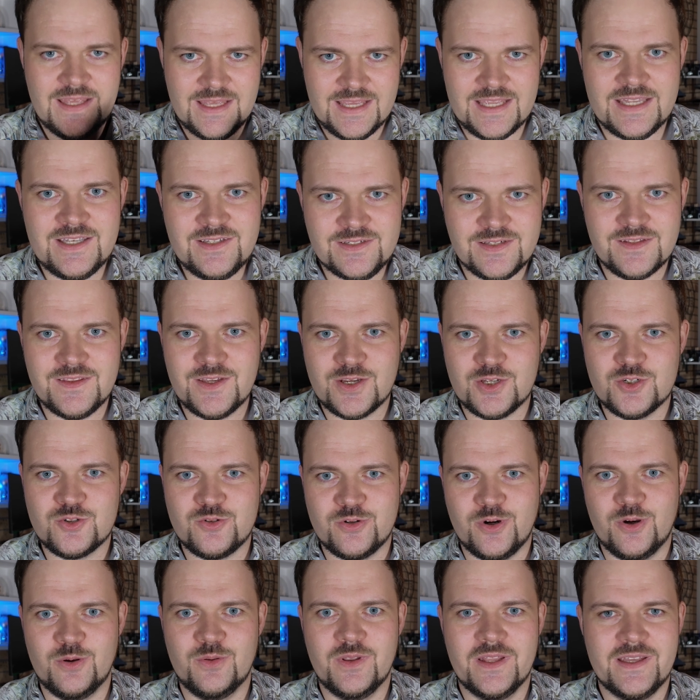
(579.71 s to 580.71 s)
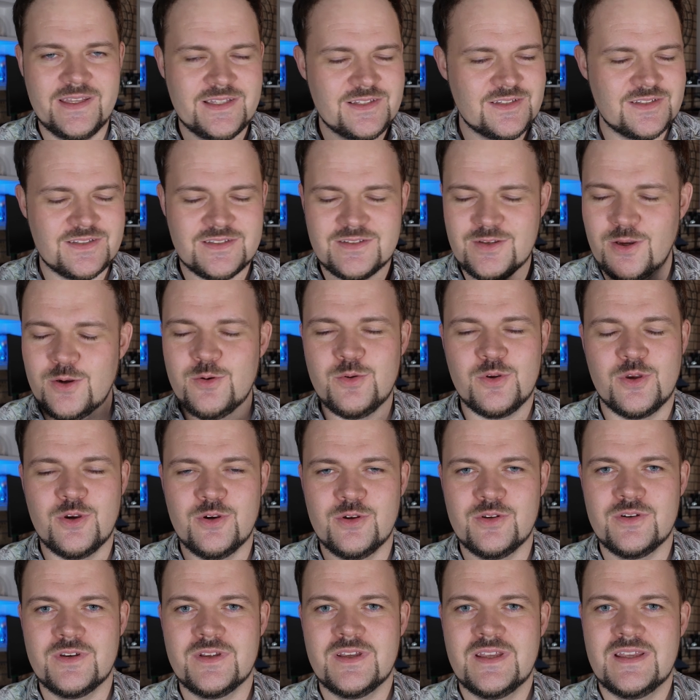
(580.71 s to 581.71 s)
into the controller. It's so
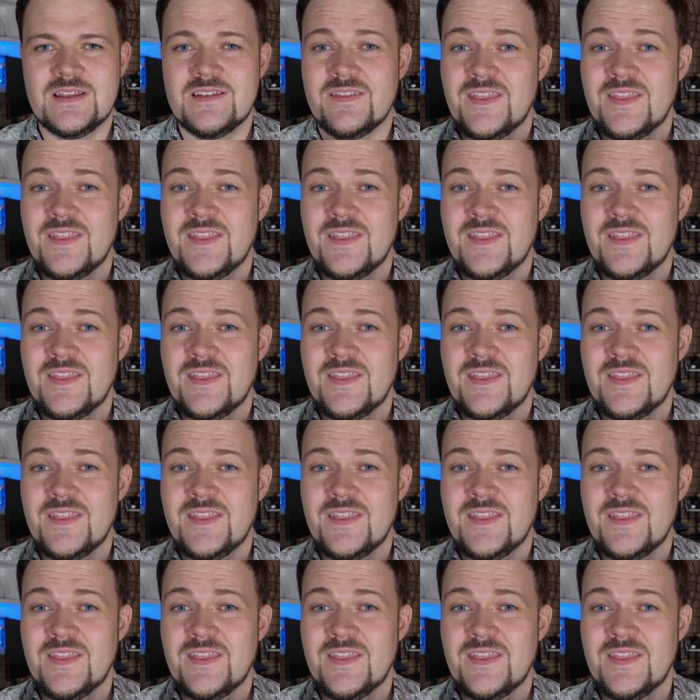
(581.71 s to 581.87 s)
good.